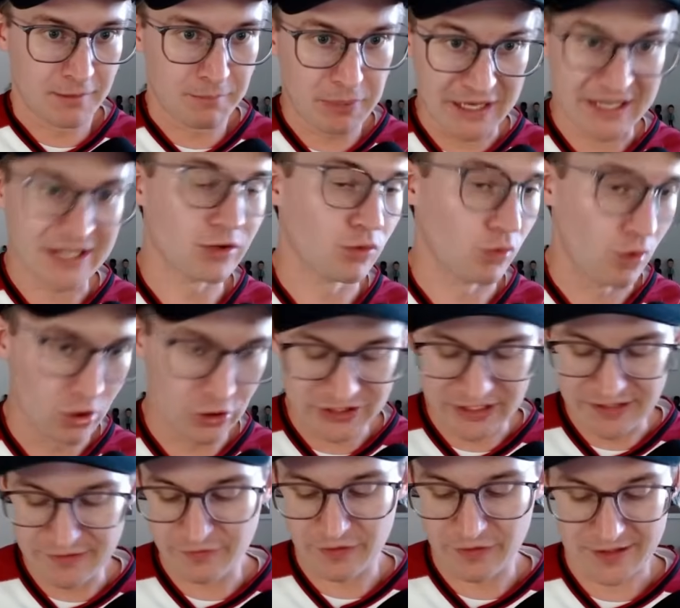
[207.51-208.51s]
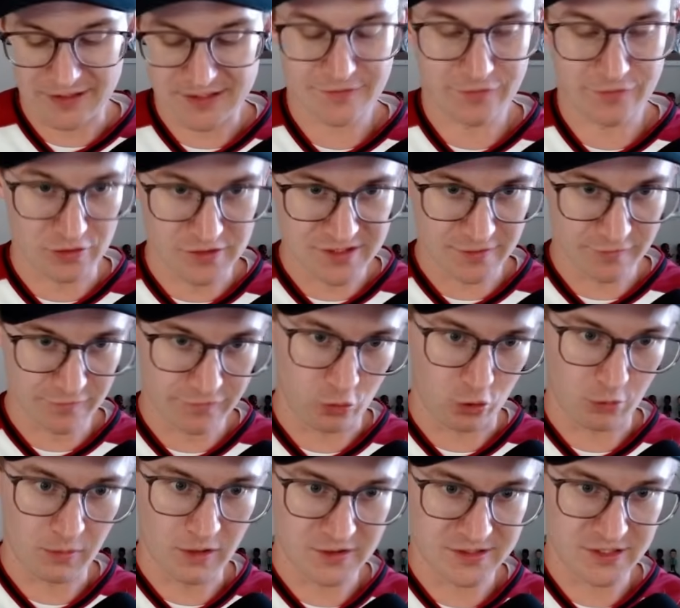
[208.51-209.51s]
pick and roll defense first and
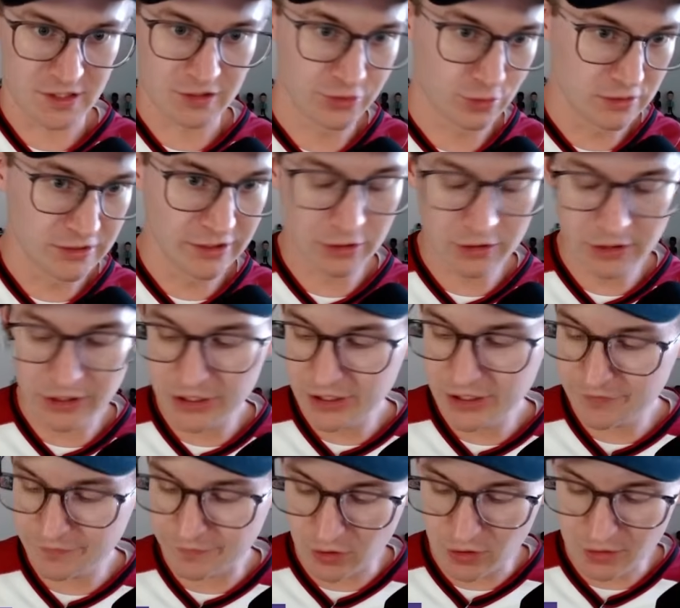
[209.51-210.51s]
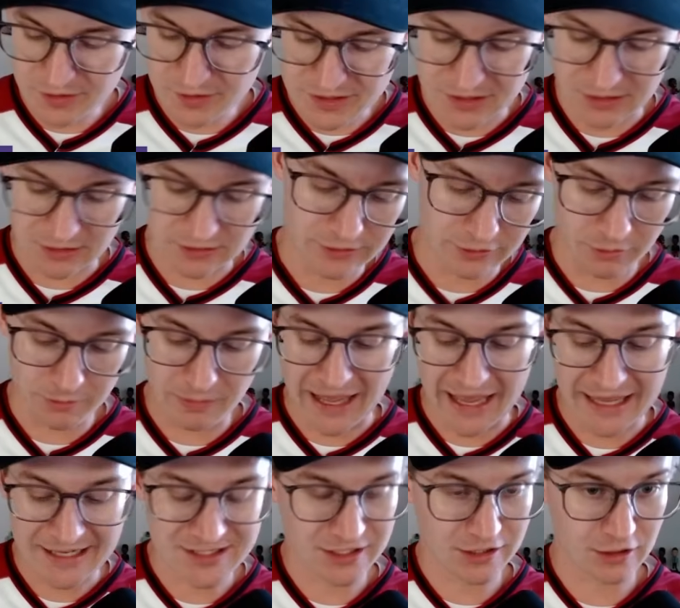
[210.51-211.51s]
foremost. I'll do a little good first, a little
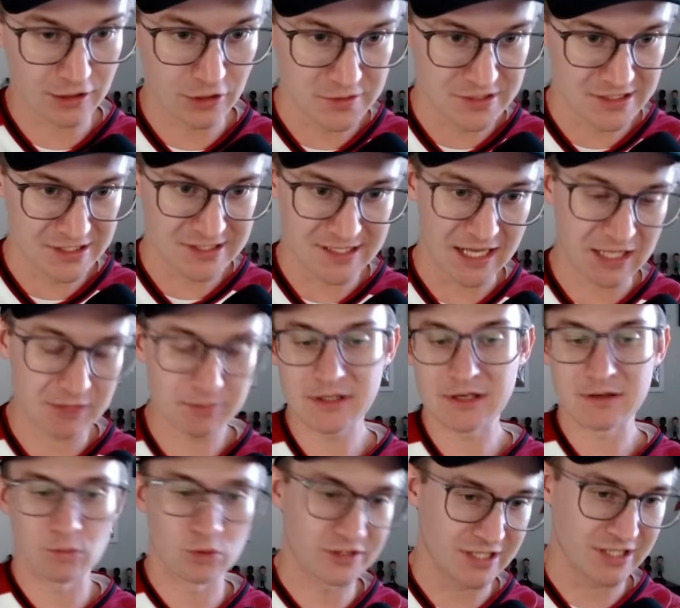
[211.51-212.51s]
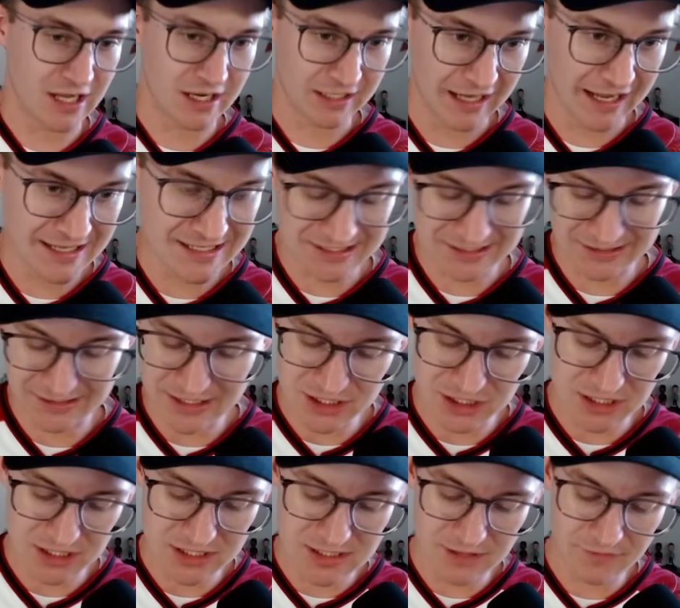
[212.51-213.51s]
bad to close the segment. We'll talk
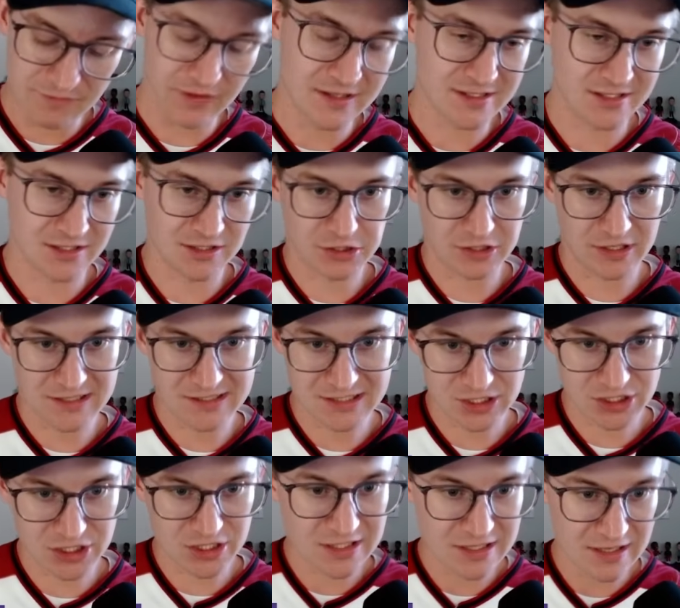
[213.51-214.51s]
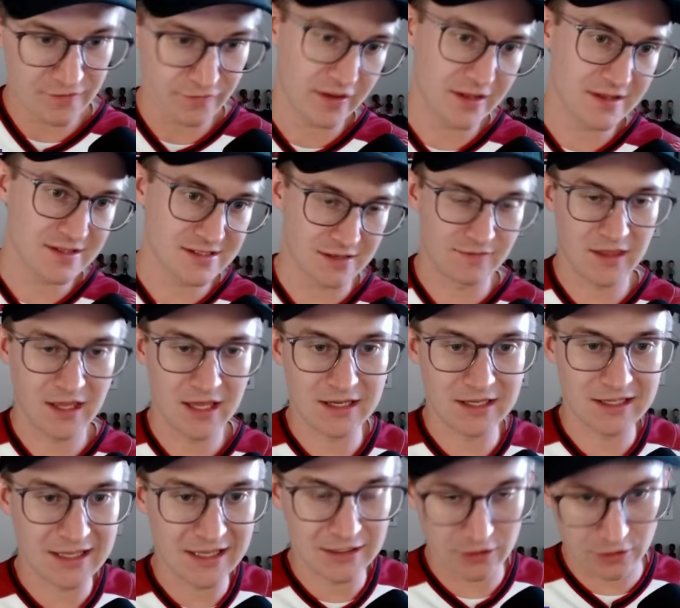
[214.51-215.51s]
isolation defense and transition defense, and then
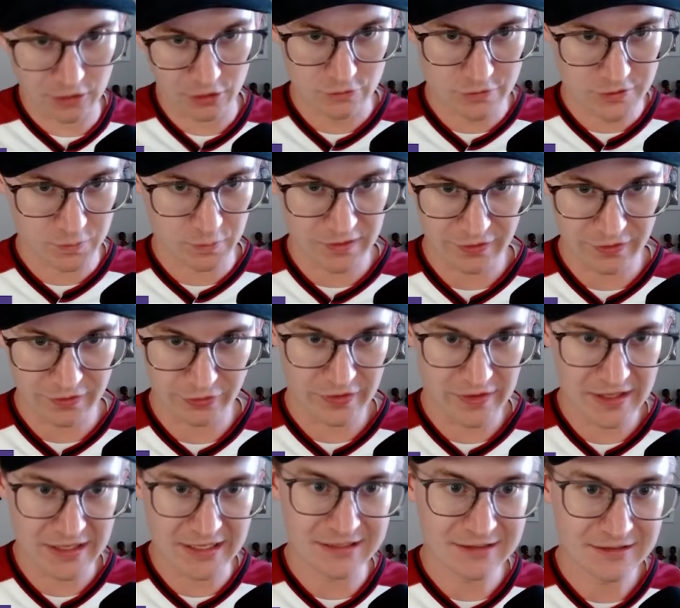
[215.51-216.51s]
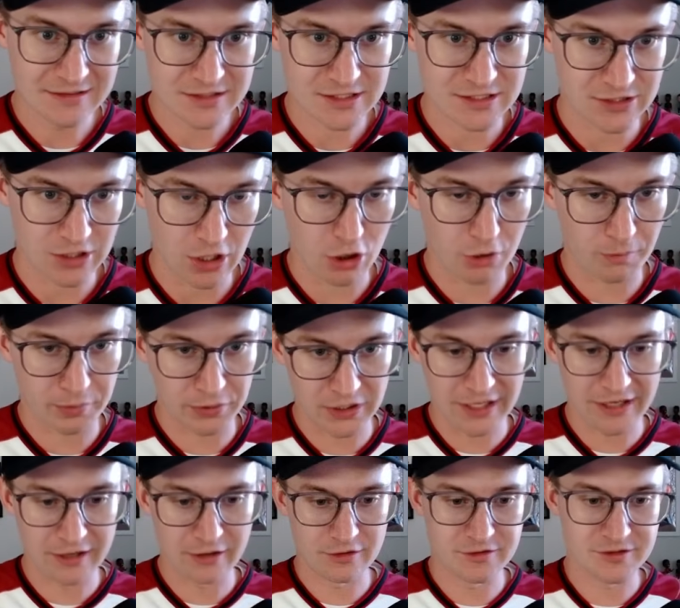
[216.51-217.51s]
again close with the star
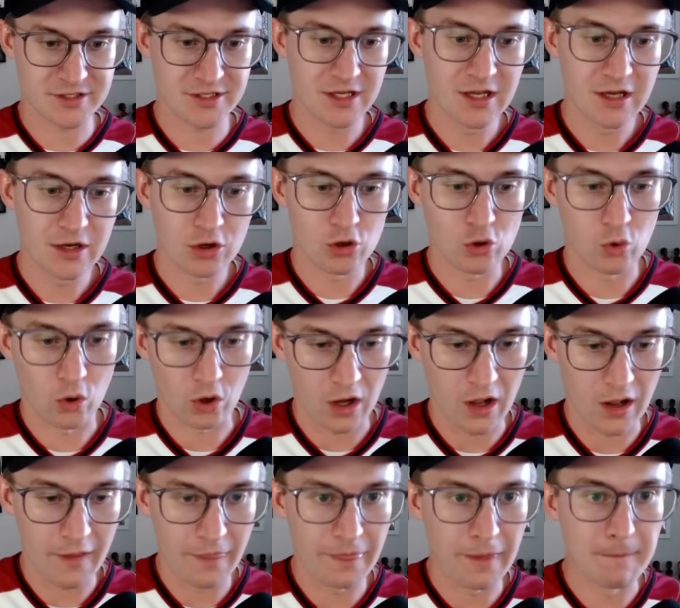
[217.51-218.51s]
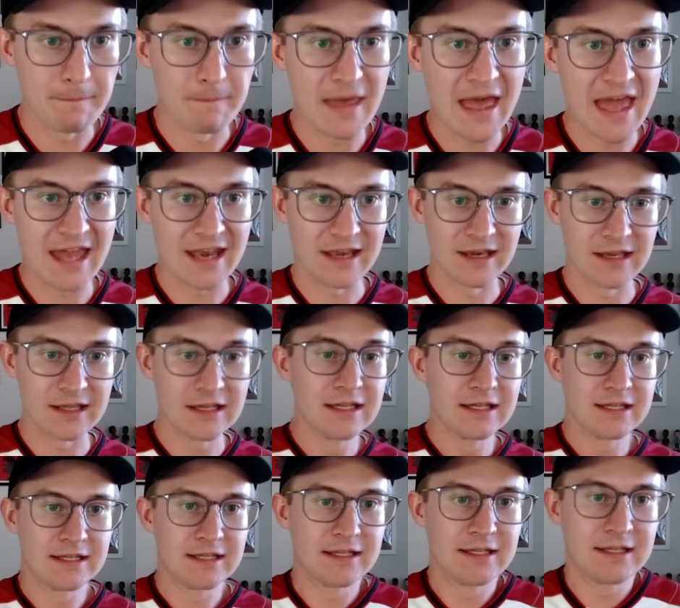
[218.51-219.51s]
players who are on the mend
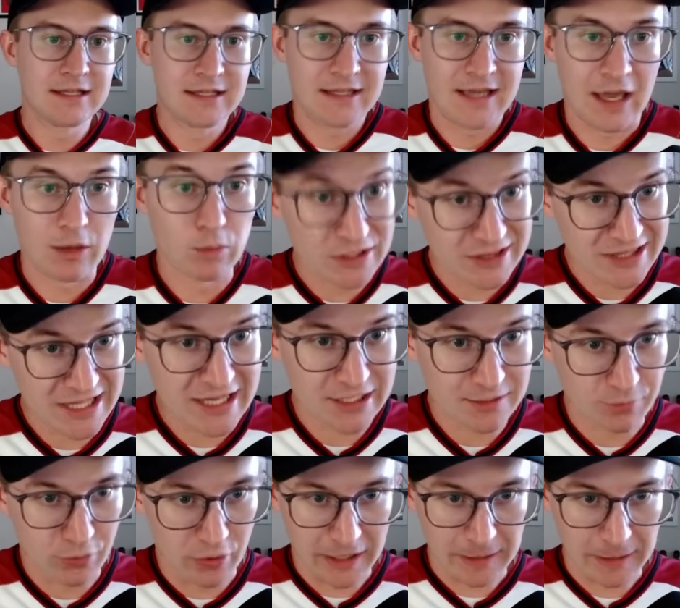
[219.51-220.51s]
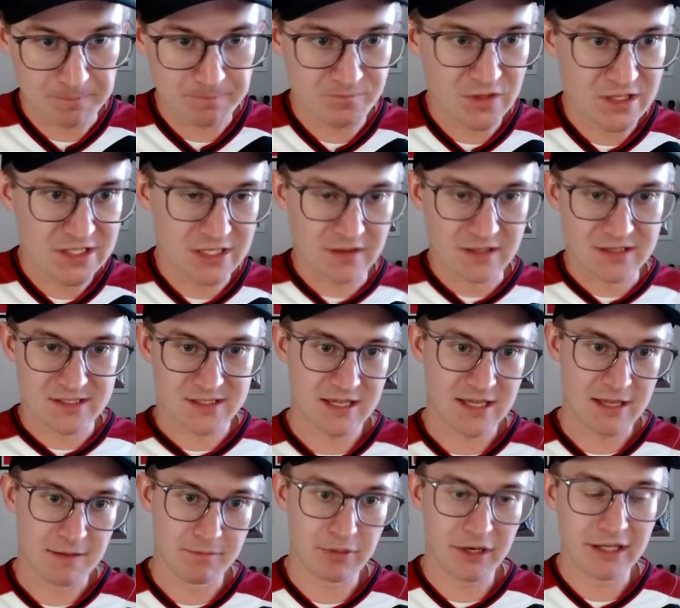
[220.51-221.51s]
and what they could bring to this
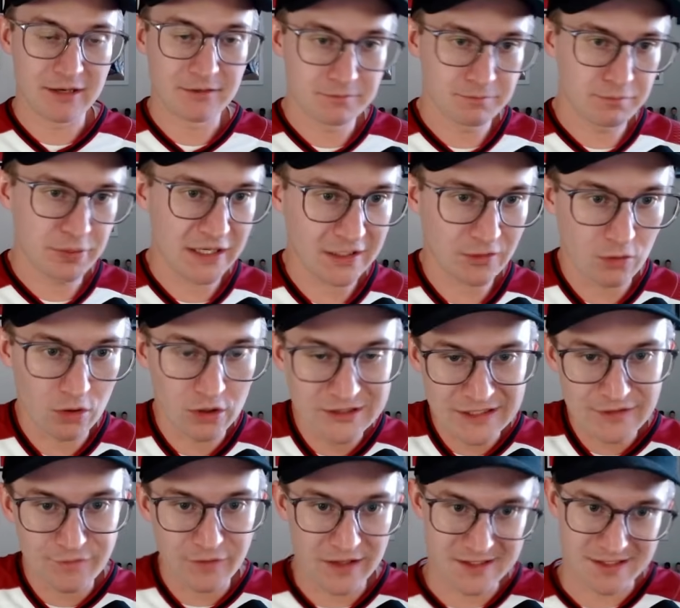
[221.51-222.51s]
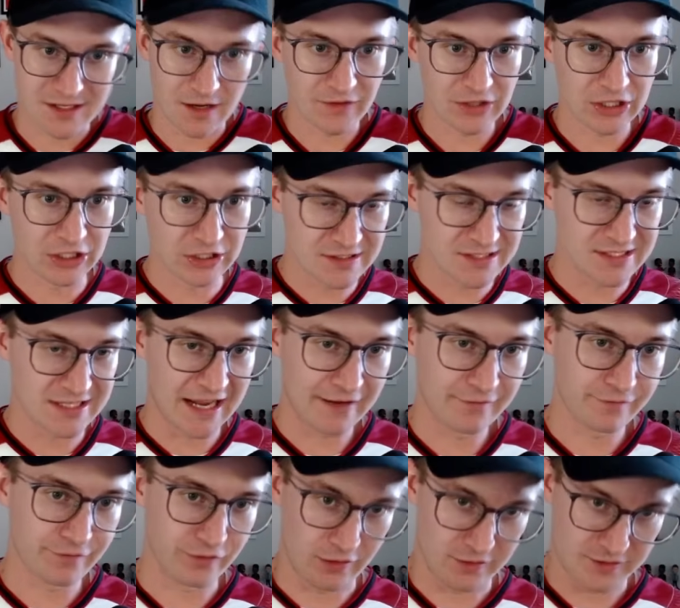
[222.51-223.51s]
team. But pick and roll defense on the good
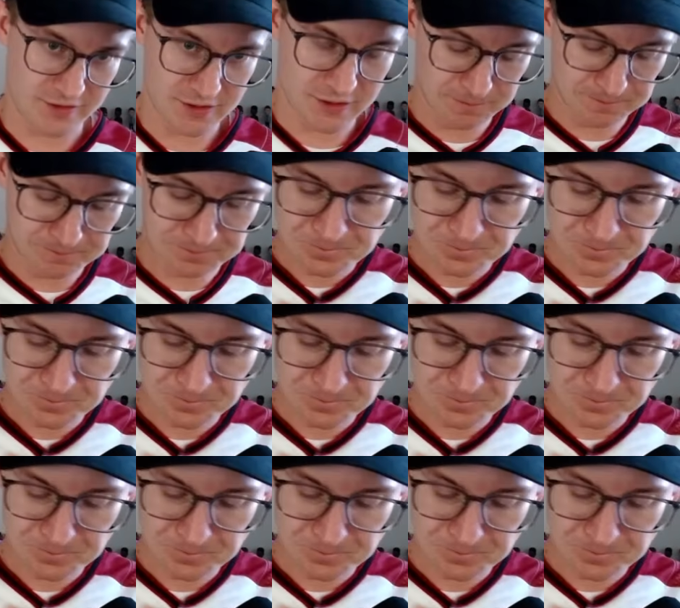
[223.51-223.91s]
side first.